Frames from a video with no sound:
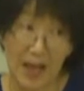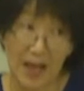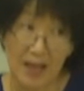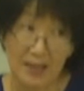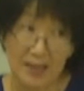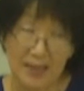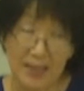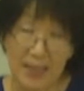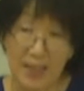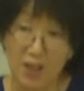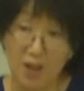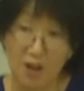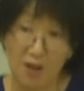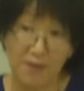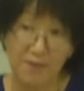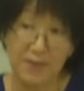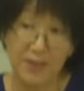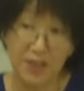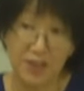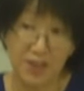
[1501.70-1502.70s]
senior
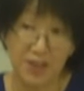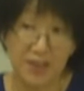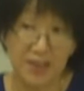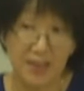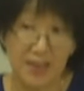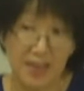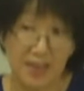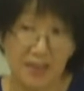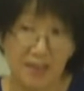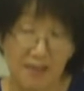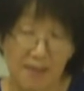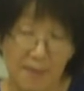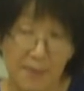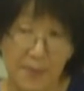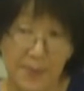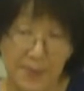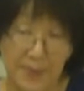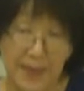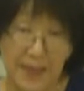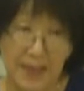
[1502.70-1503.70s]
officials in the
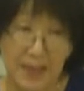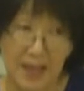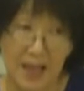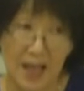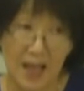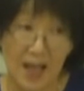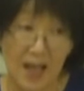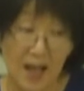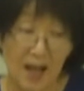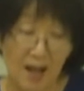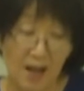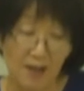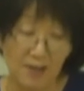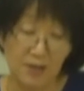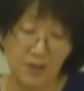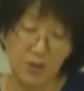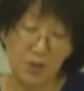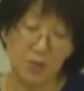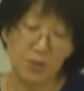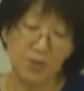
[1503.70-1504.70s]
government.
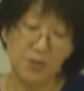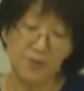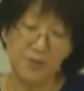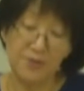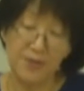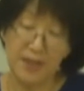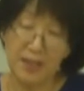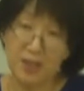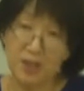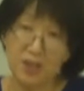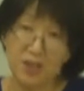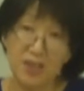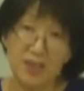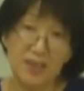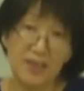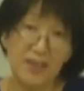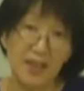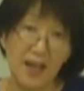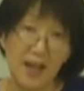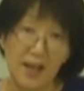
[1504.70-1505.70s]
So the French,
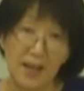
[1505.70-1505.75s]
at